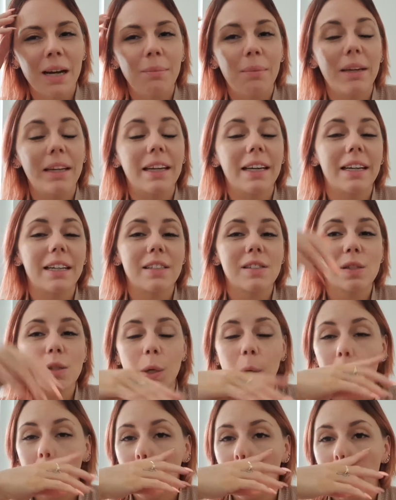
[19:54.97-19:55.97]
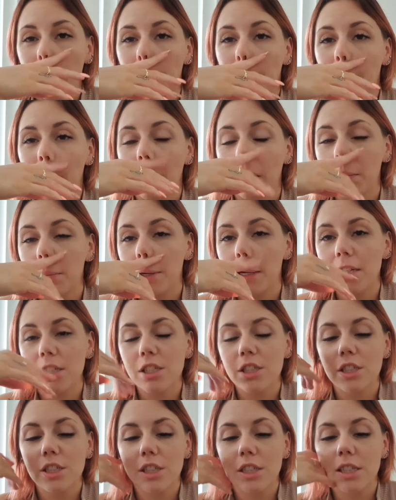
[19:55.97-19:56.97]
yeah, so pretty
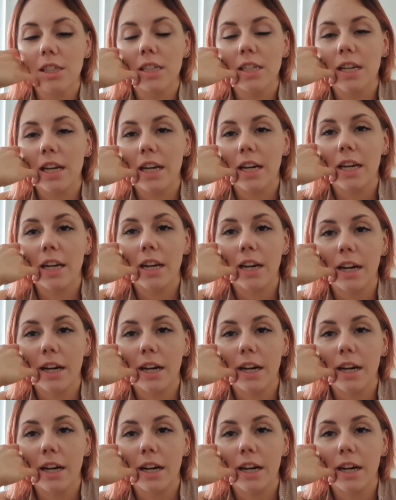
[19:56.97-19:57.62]
much today,